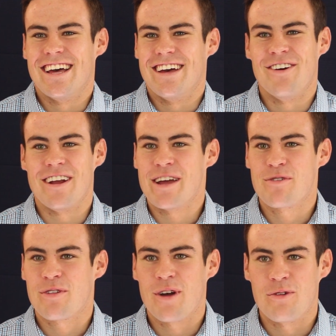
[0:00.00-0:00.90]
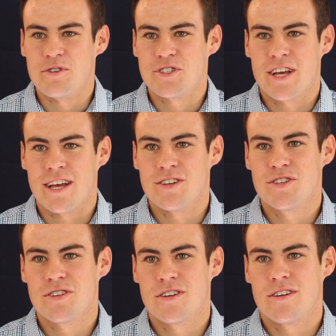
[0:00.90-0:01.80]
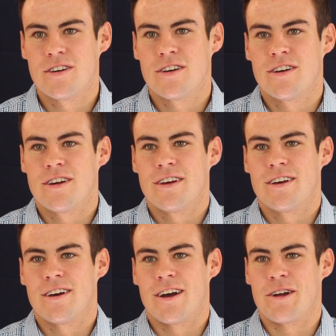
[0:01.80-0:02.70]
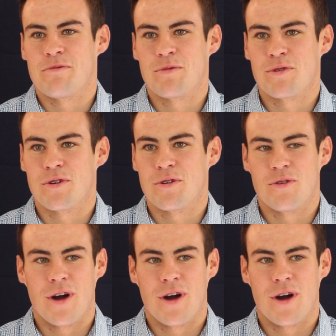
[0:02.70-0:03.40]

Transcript: who I never thought would change. I remember